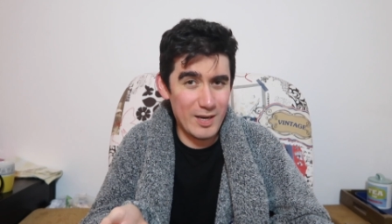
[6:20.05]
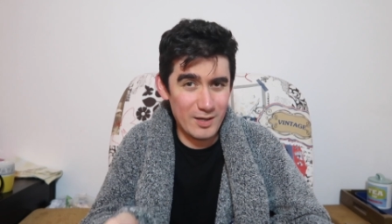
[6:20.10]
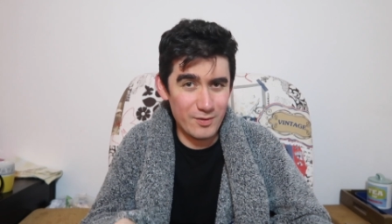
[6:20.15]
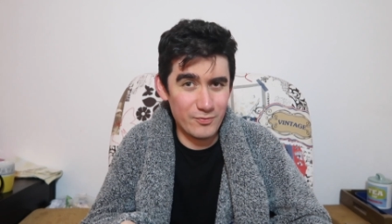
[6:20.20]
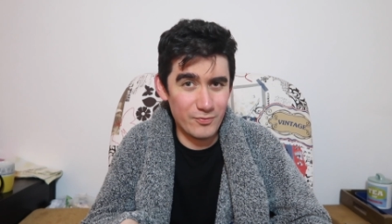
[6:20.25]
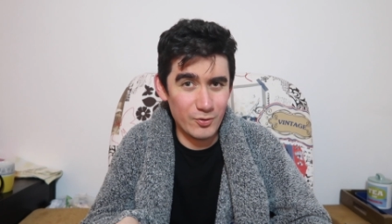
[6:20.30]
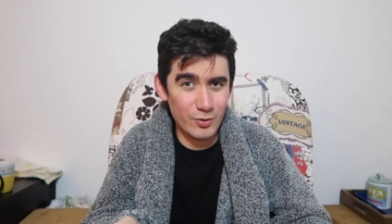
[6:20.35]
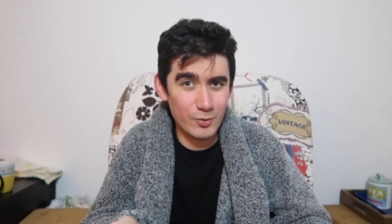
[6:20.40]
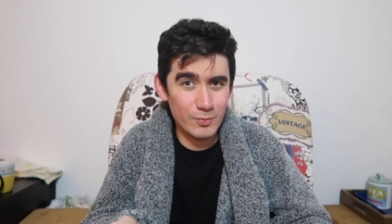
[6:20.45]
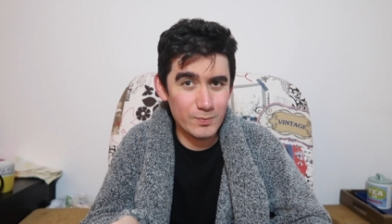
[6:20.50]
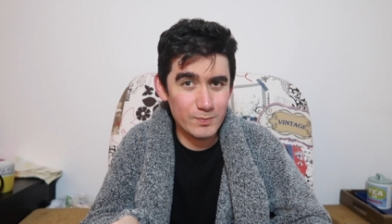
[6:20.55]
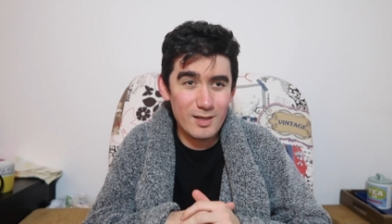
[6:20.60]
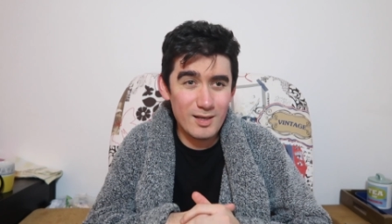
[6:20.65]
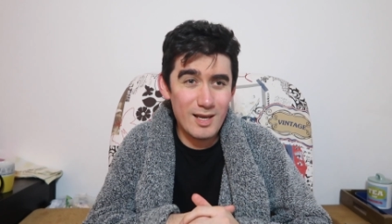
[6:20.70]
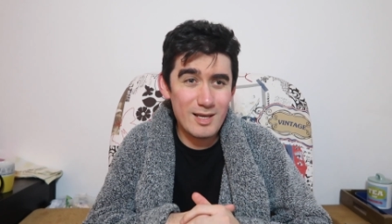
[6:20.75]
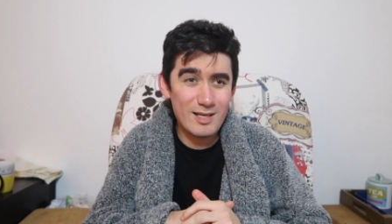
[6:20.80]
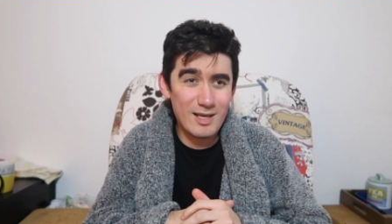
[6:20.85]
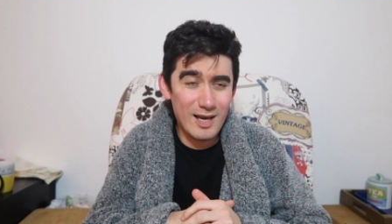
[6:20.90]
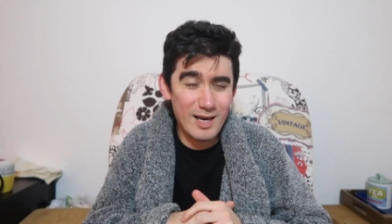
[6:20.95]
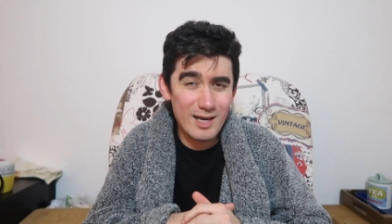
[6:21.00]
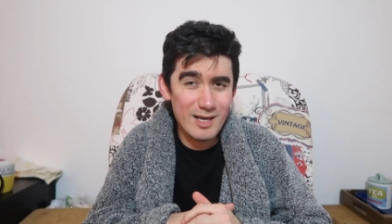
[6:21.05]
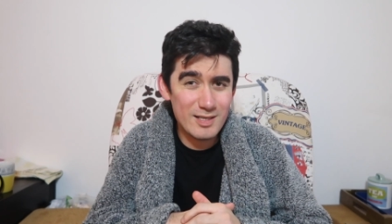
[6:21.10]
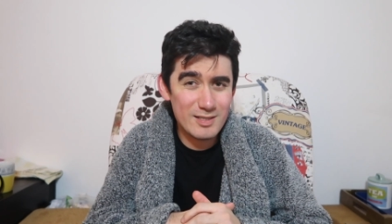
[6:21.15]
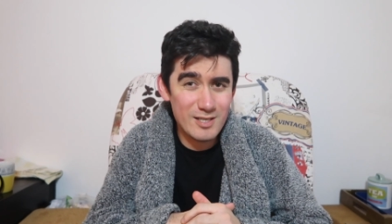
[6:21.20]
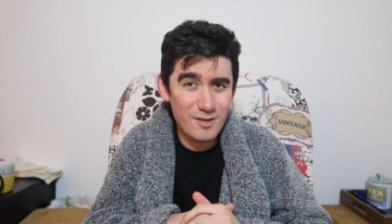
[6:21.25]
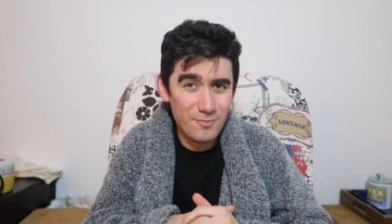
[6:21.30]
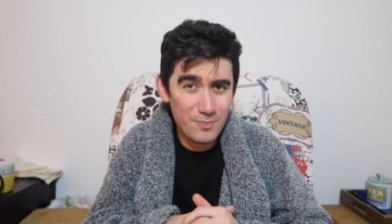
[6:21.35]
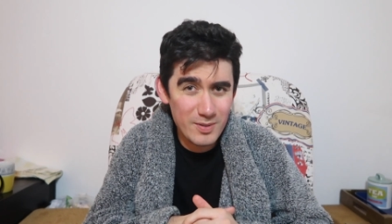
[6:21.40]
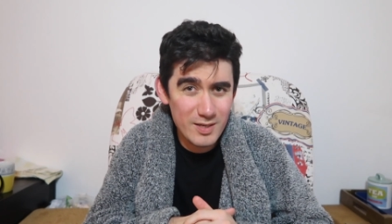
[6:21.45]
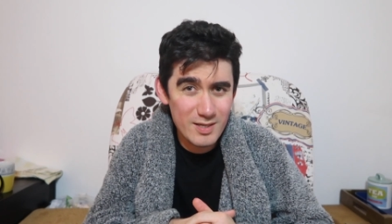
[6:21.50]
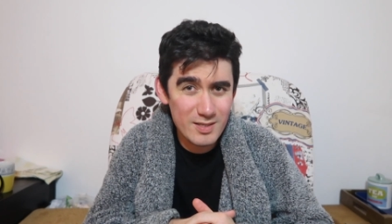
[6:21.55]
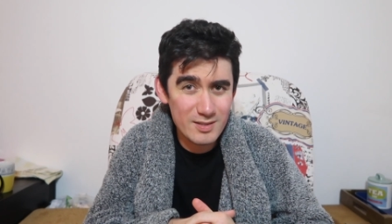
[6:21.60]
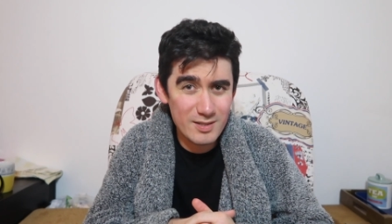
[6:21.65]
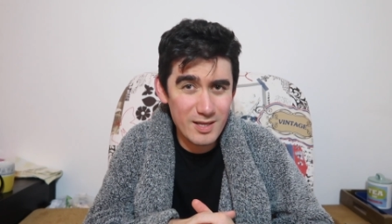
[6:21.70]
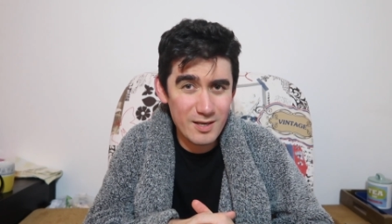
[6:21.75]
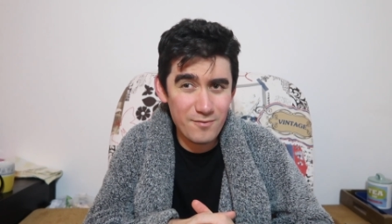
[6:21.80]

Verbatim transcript: painful. Like ISFPs,